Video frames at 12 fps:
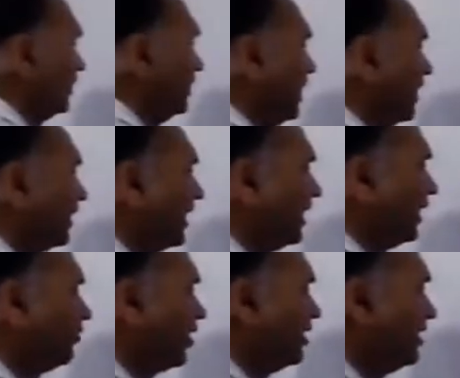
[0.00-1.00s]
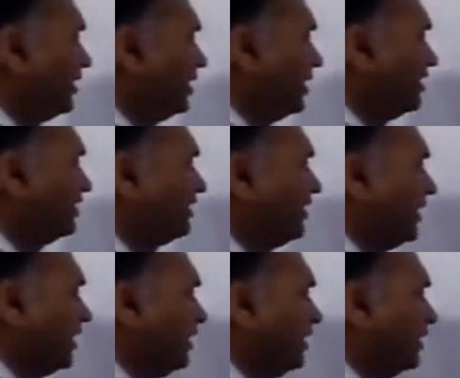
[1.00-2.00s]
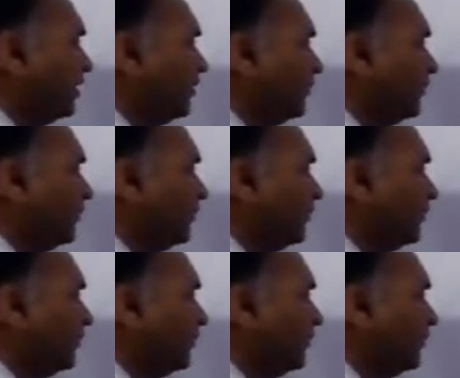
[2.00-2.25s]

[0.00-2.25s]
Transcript: I am writing here Ca.